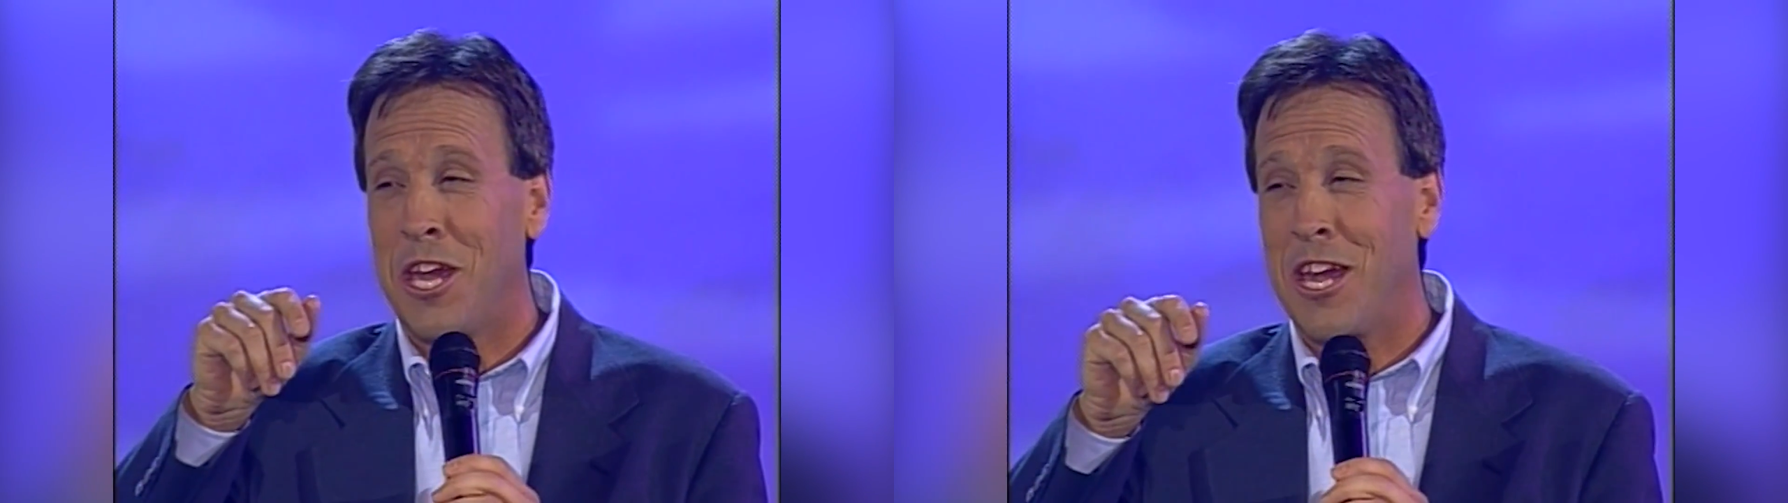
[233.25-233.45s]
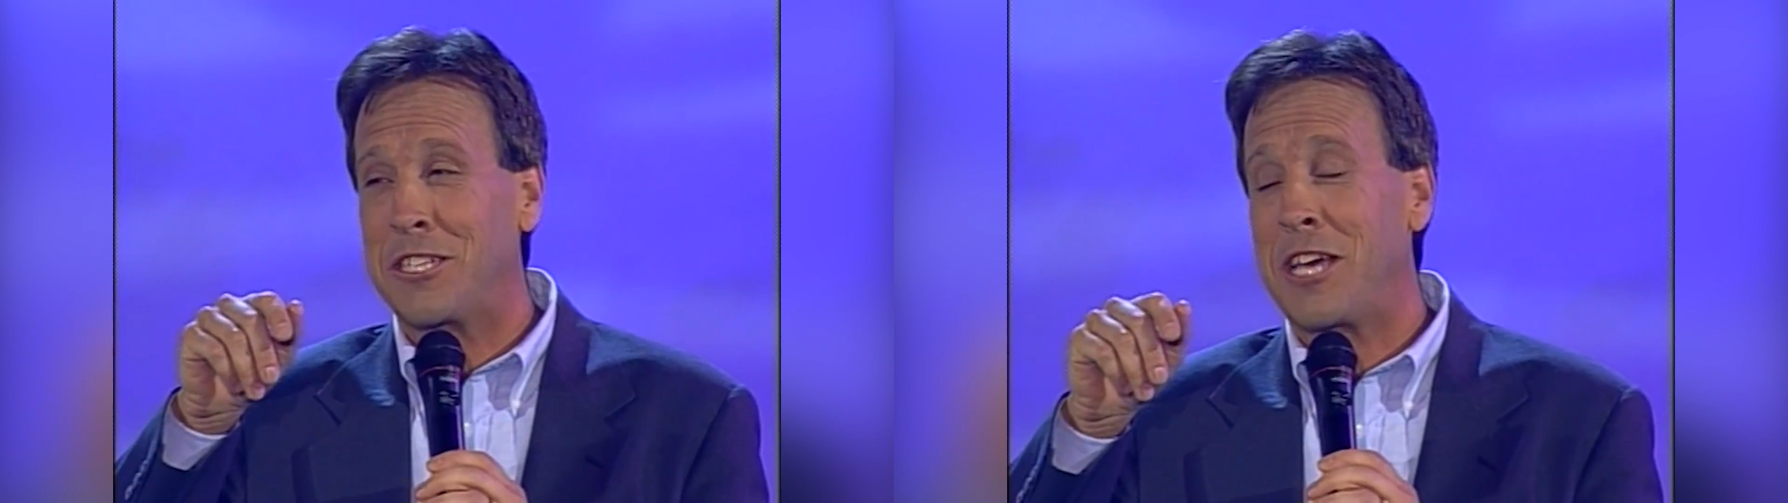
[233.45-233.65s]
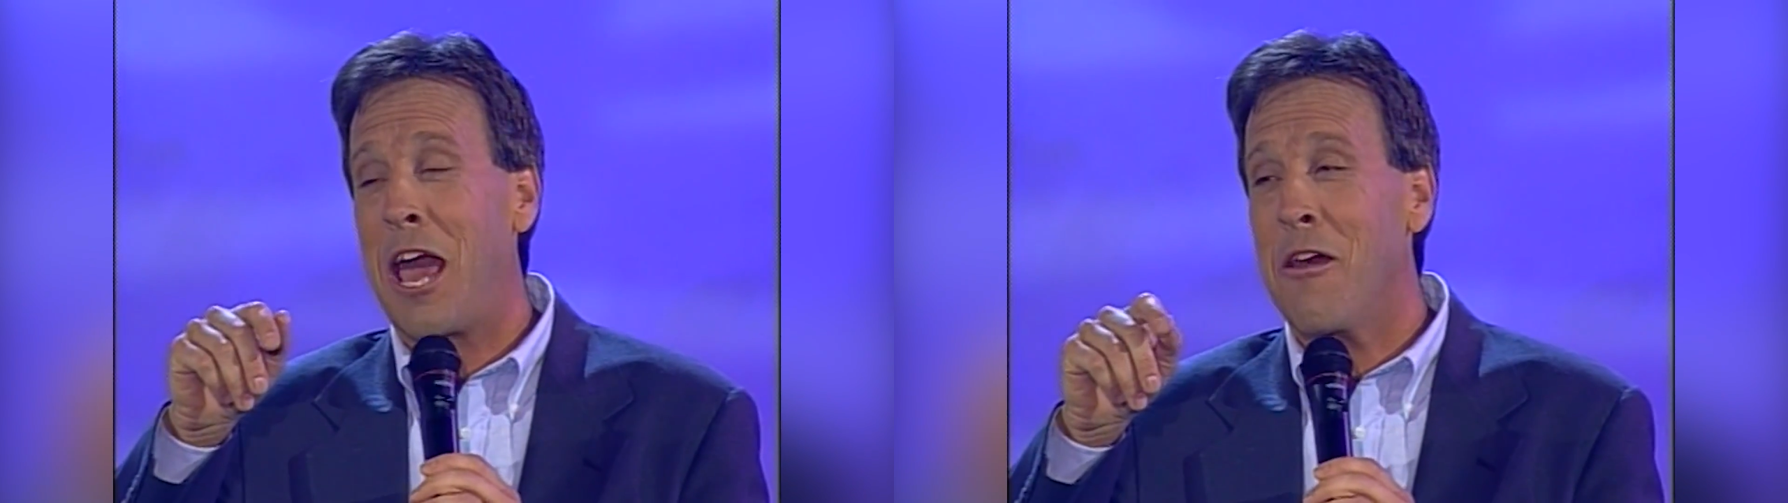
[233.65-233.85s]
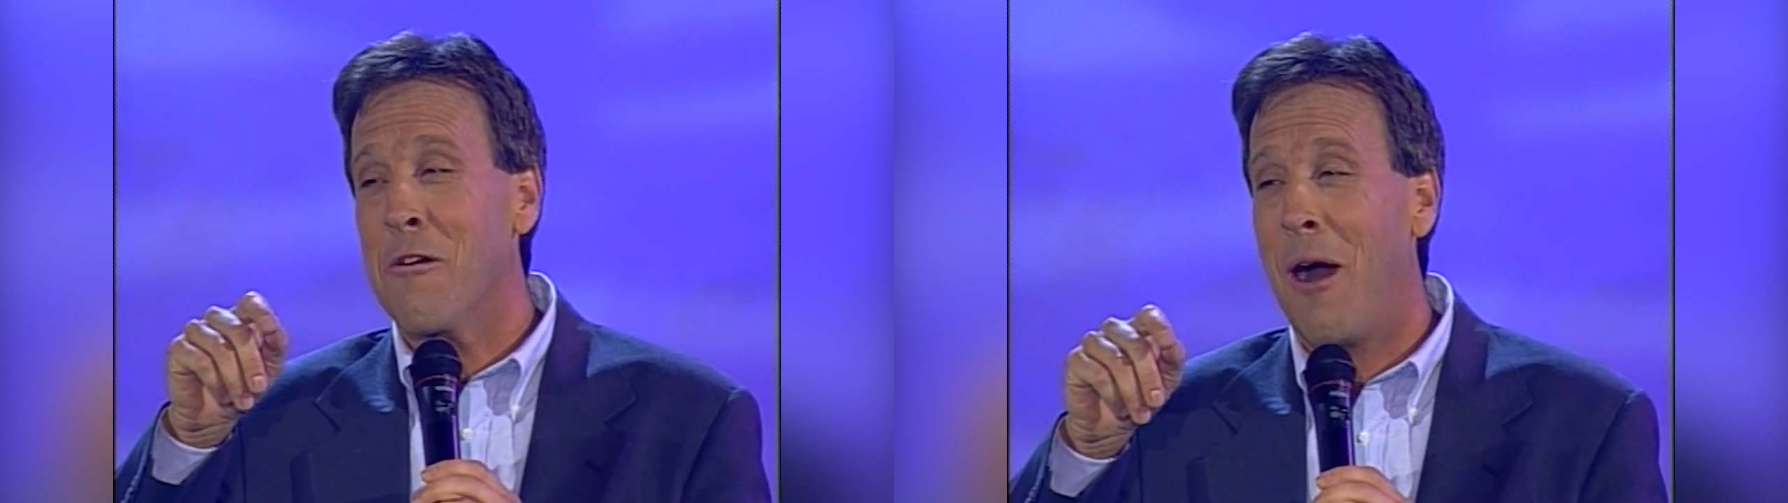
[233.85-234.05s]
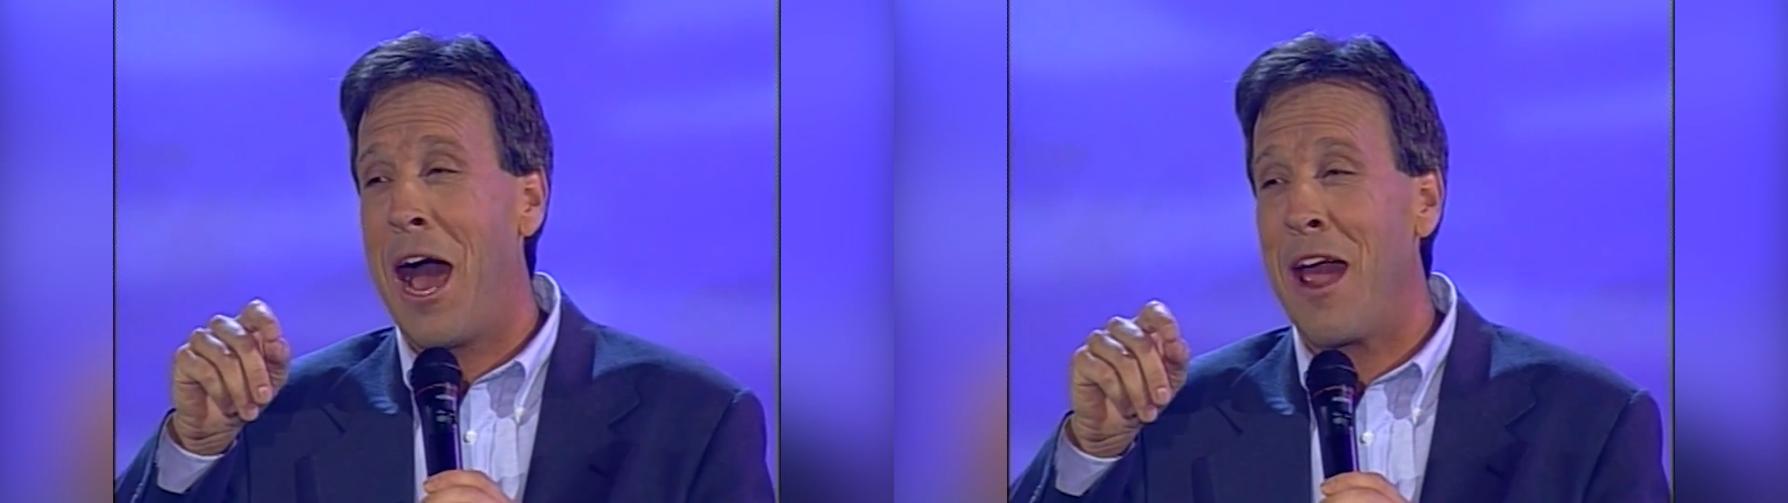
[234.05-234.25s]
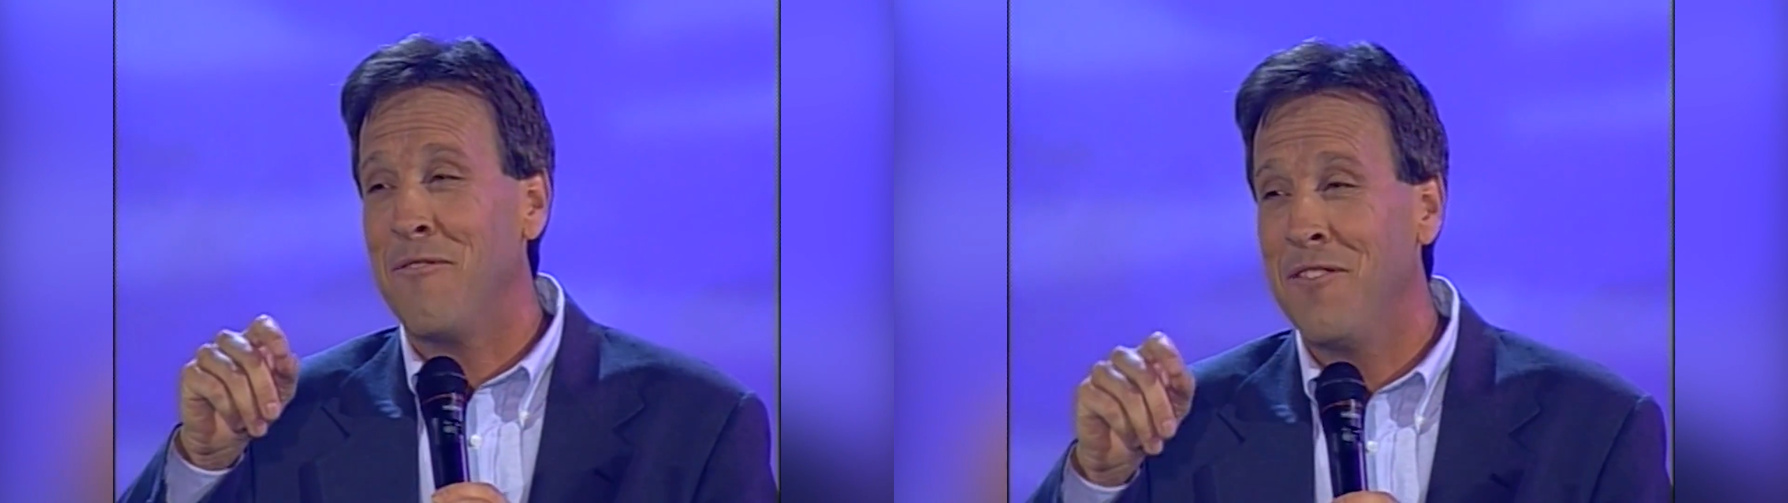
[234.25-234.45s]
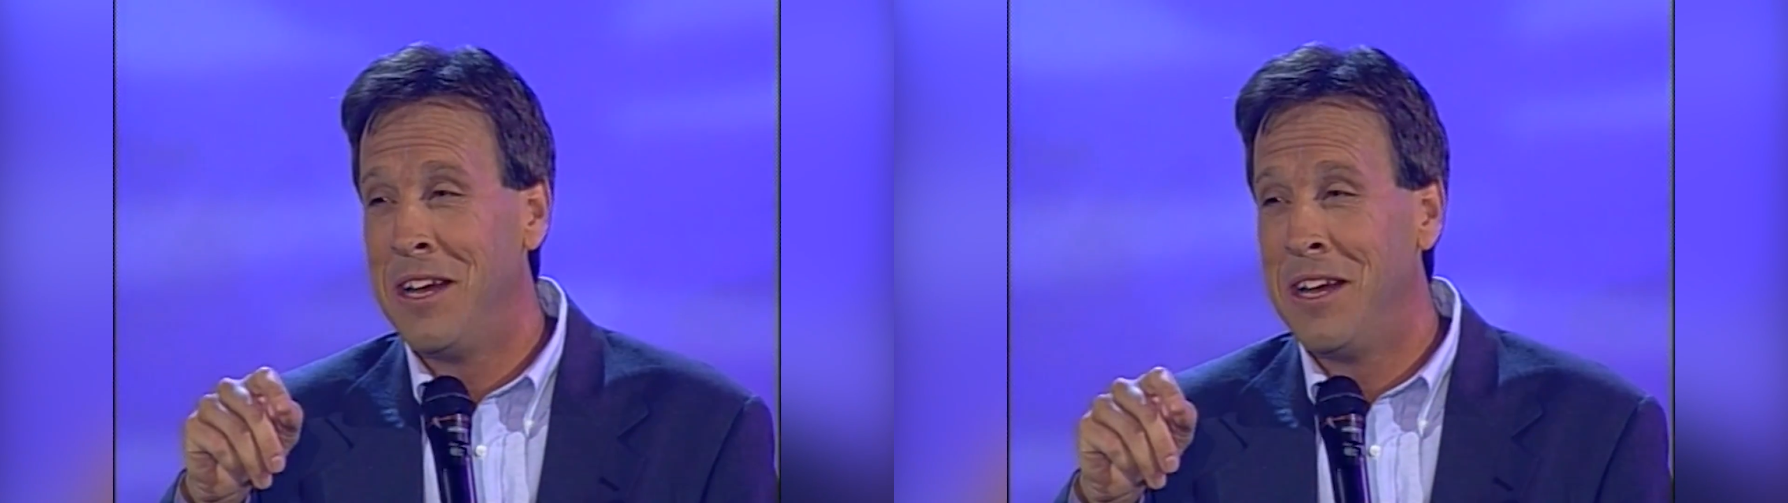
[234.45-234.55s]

you can say to your wife.